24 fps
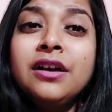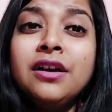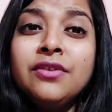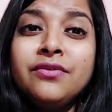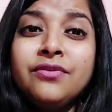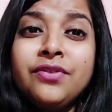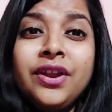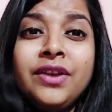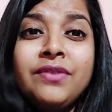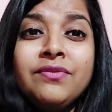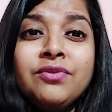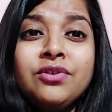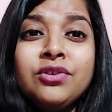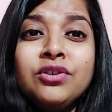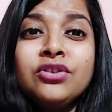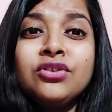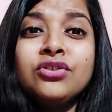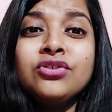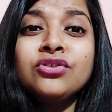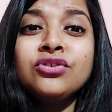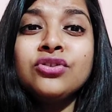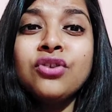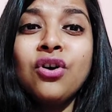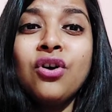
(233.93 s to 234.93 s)

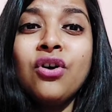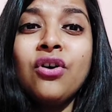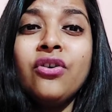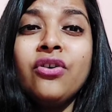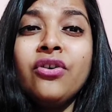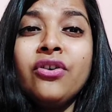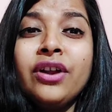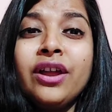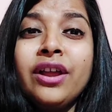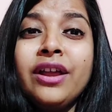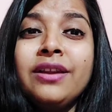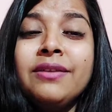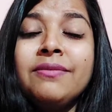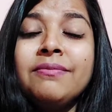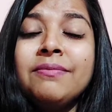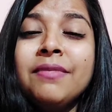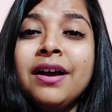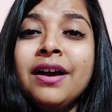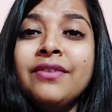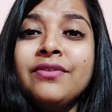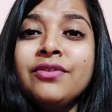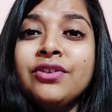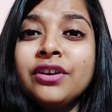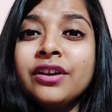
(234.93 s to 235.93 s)
frameworks or in
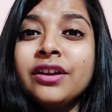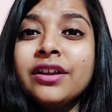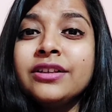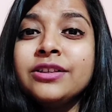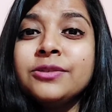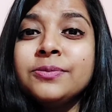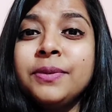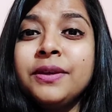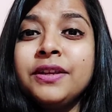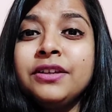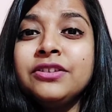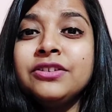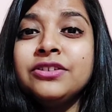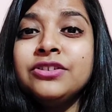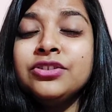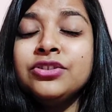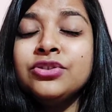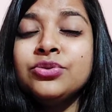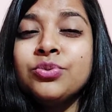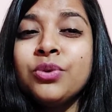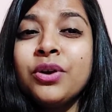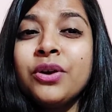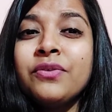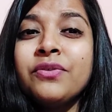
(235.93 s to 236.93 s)
my work
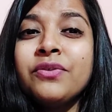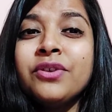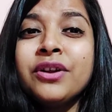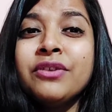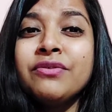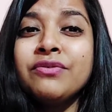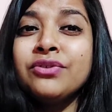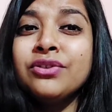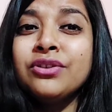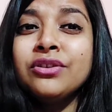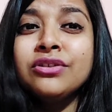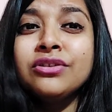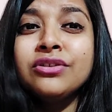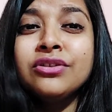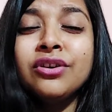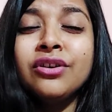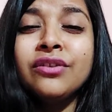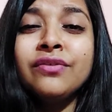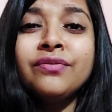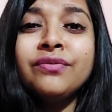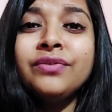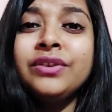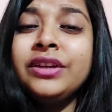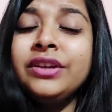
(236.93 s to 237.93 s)
experience, whatever I've worked
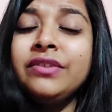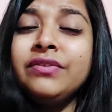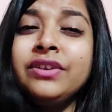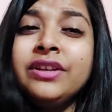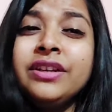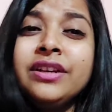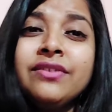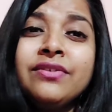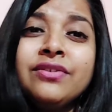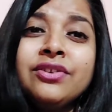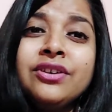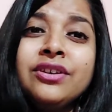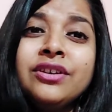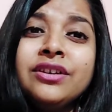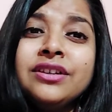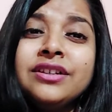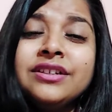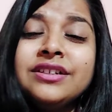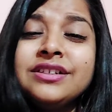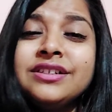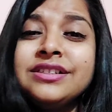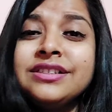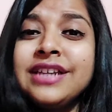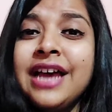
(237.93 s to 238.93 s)
on, we never
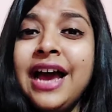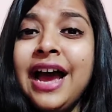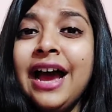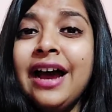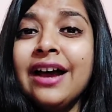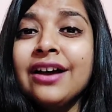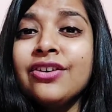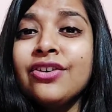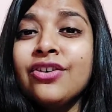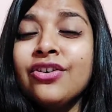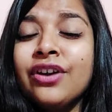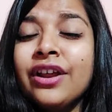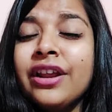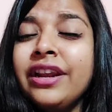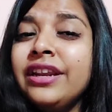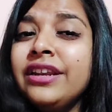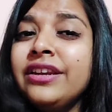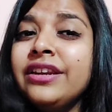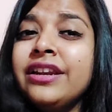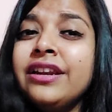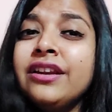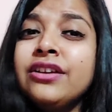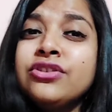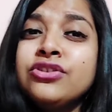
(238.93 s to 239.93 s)
needed stack or any
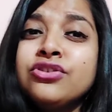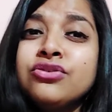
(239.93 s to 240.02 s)
data